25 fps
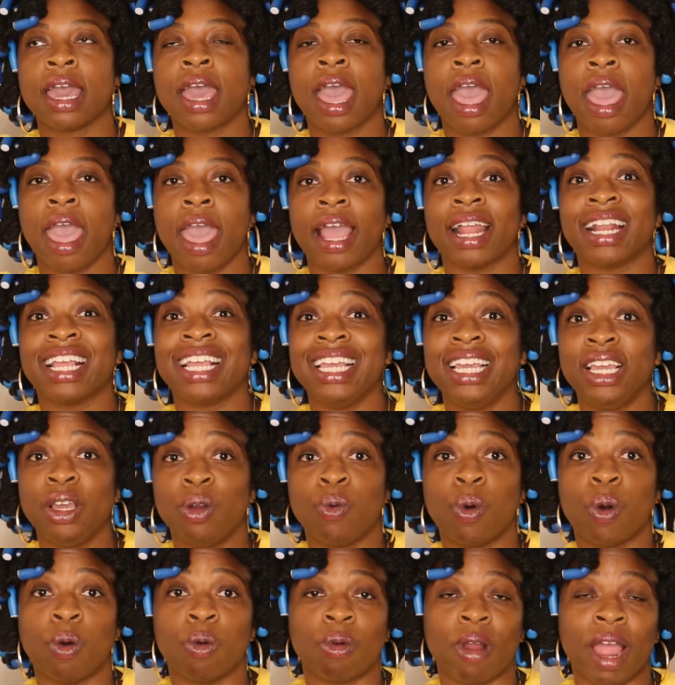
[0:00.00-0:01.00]
had
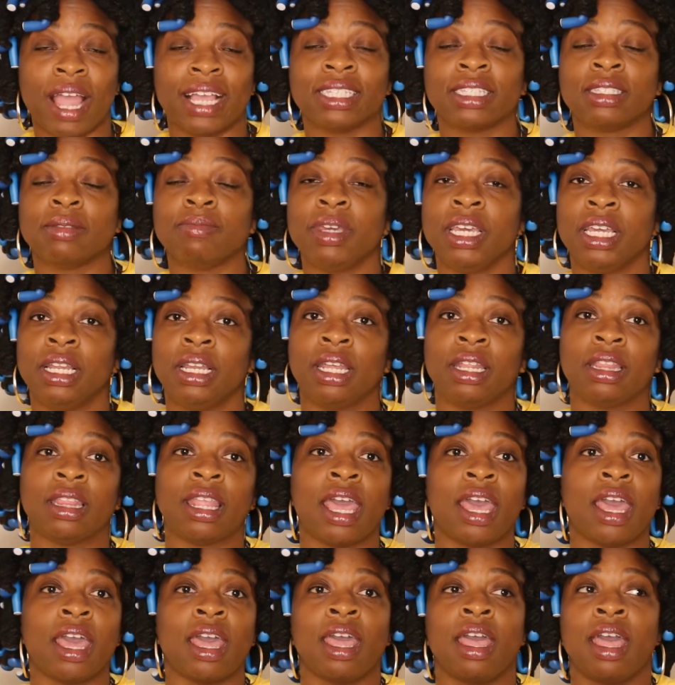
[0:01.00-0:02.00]
equal rights, meaning
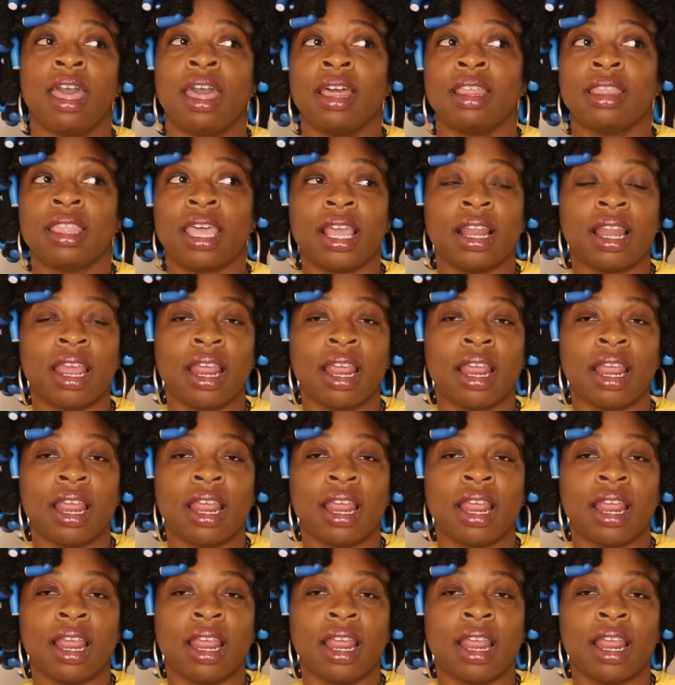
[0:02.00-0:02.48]
that they